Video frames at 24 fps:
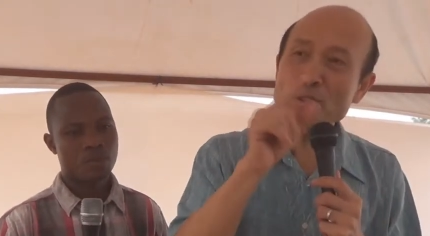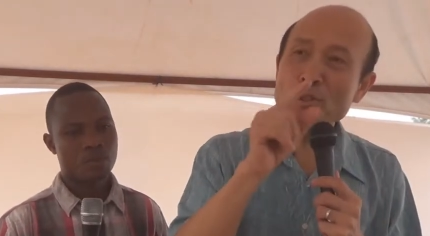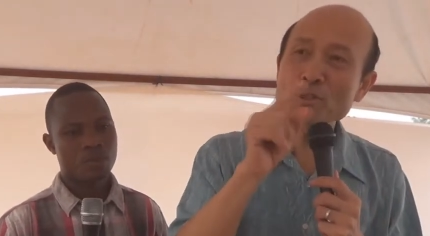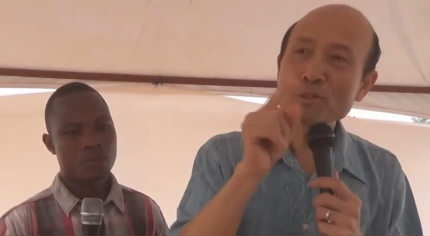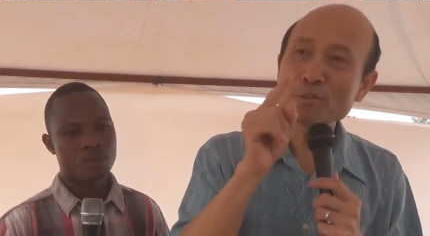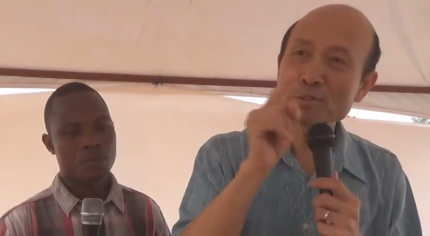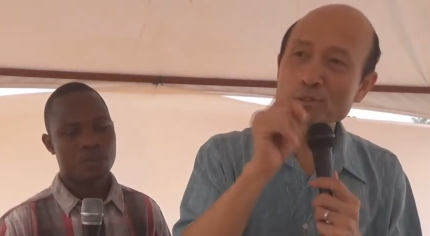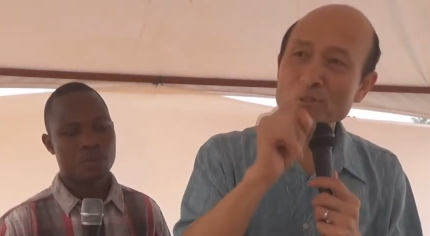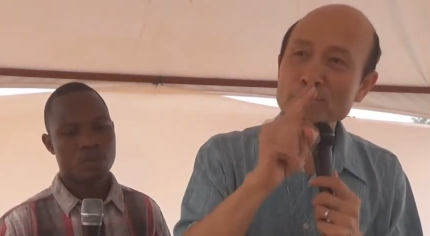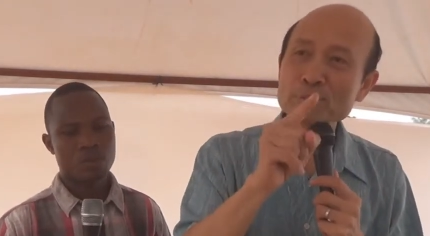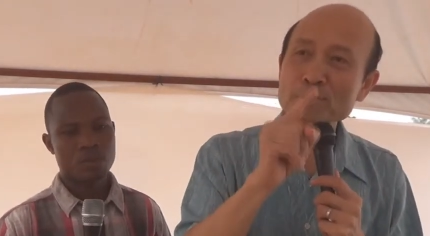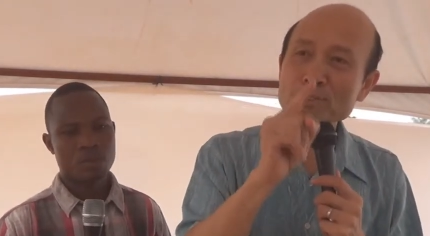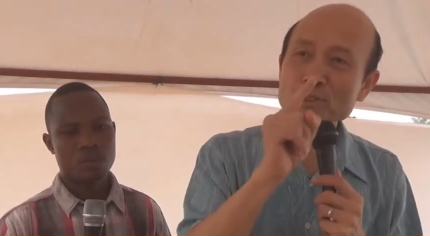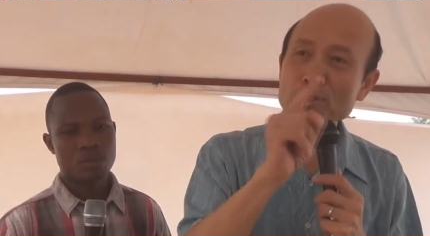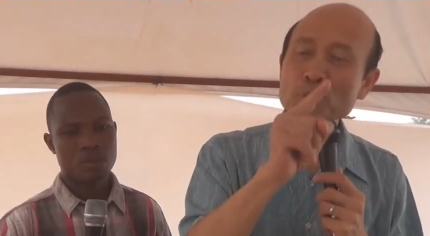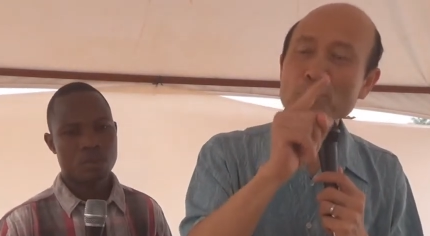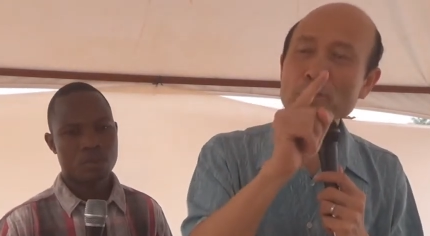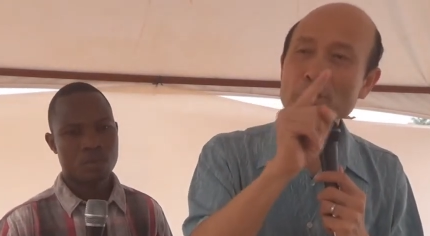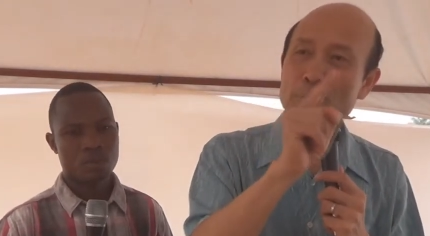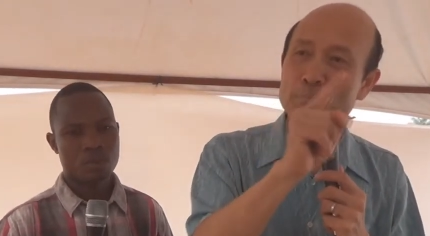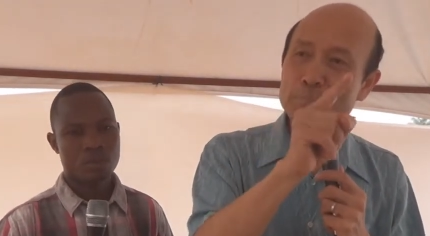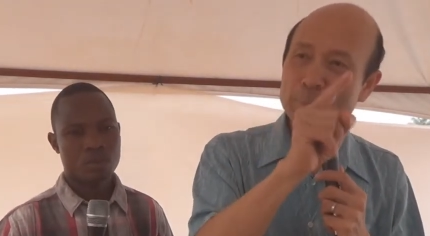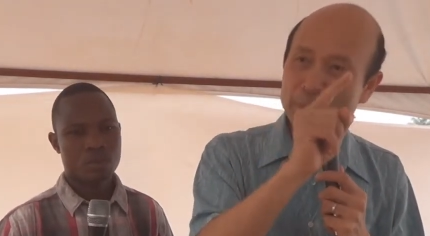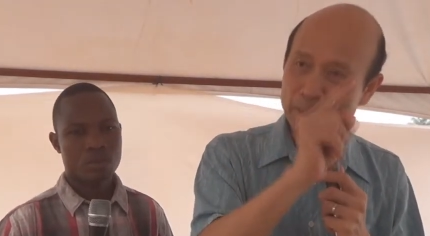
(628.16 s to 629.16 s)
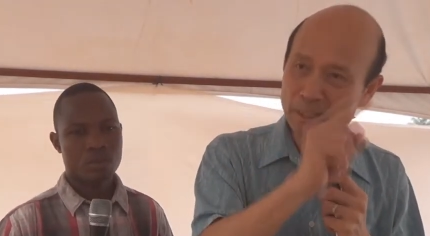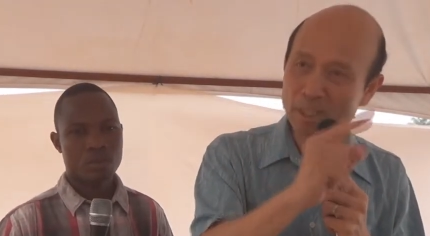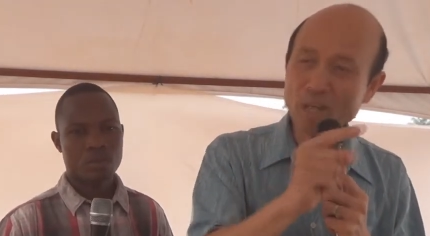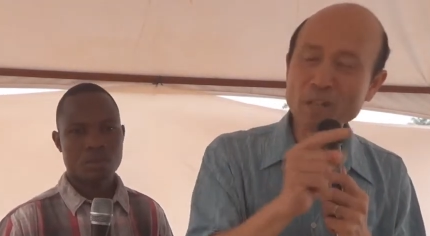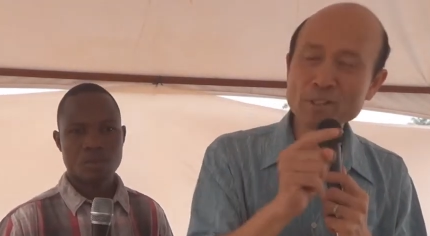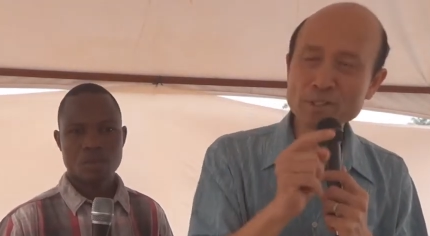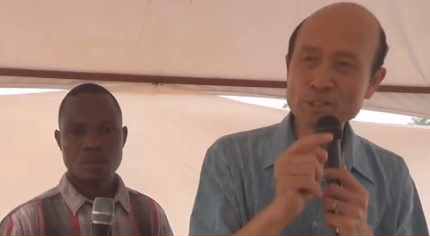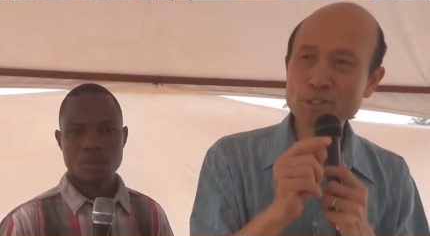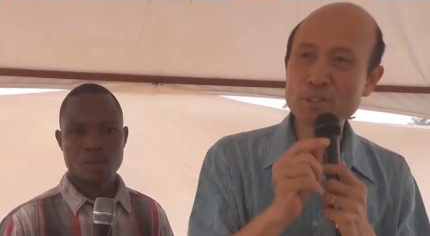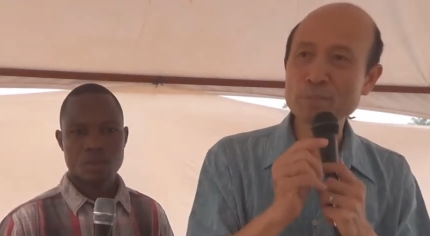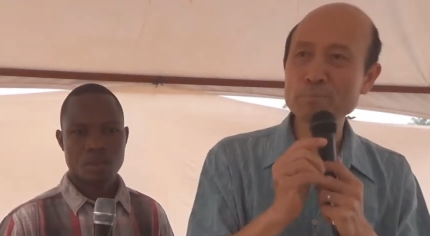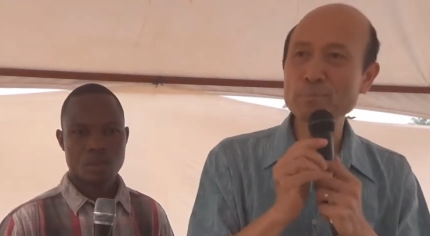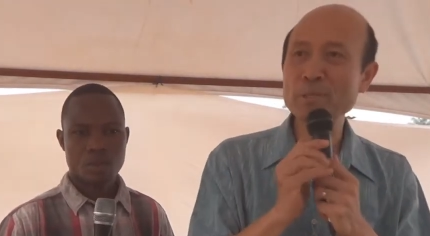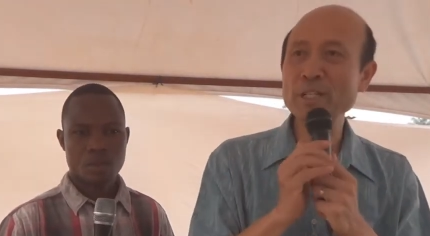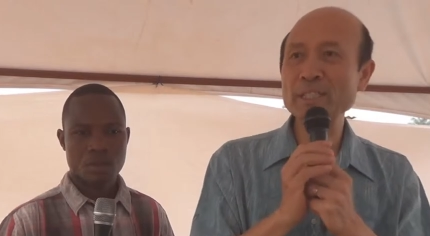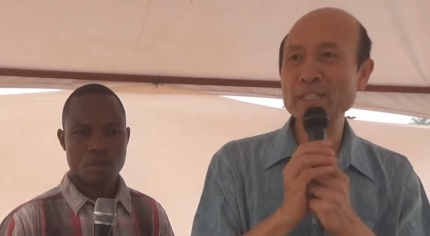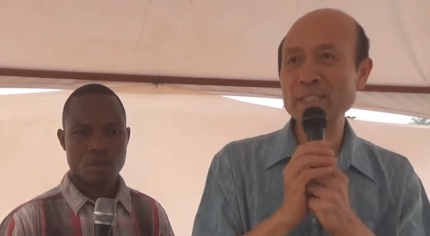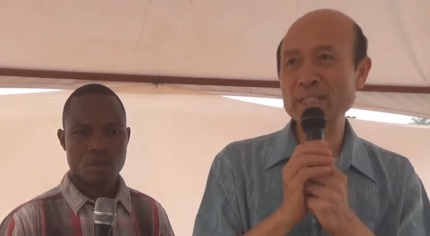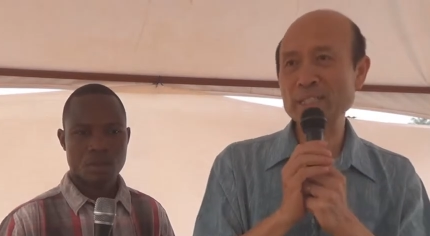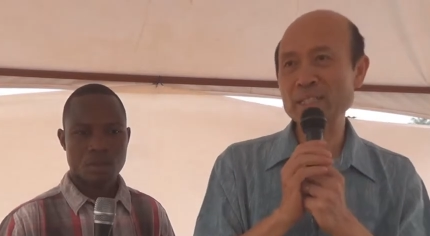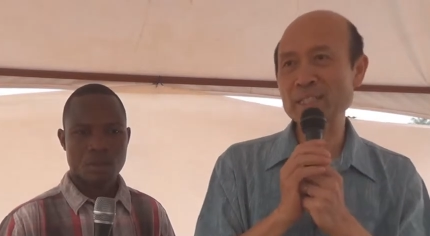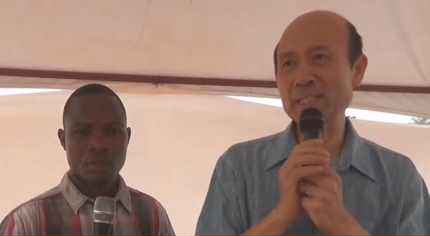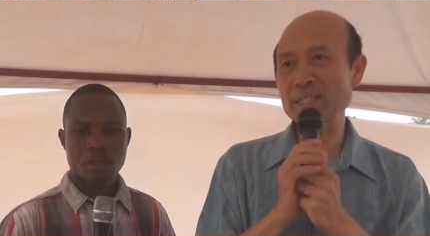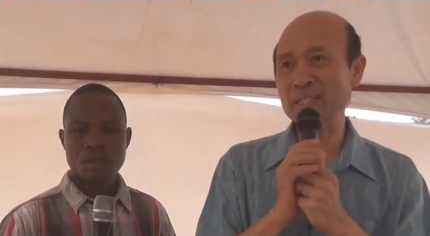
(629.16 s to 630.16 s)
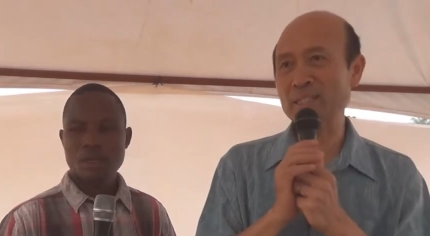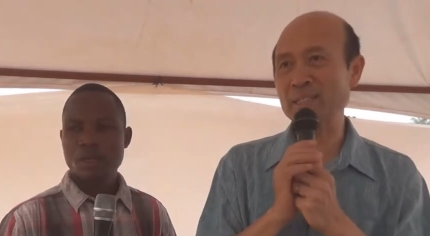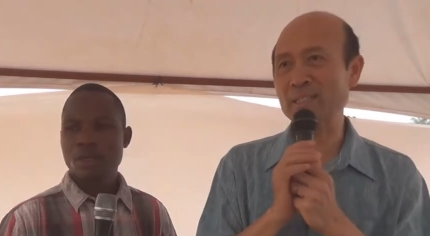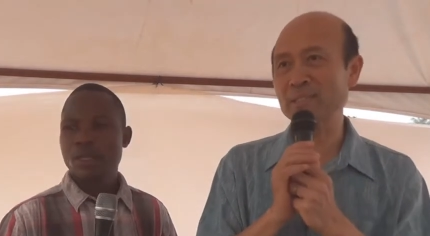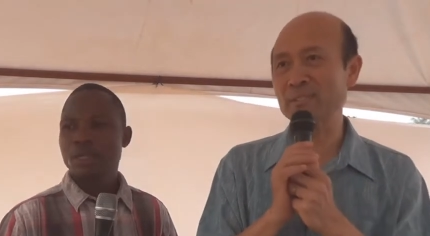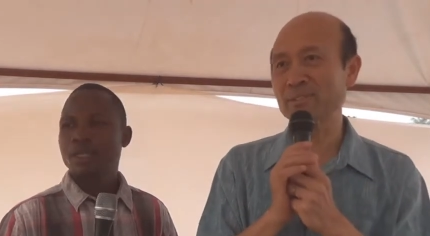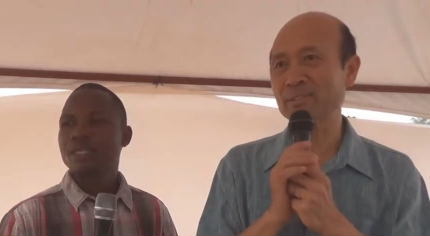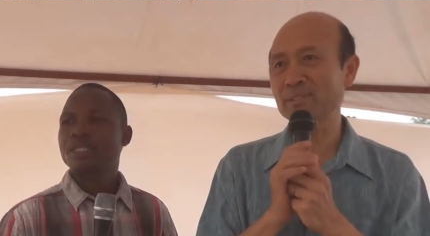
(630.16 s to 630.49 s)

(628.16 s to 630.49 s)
Speaker 1: I don't do it because of pregnancy.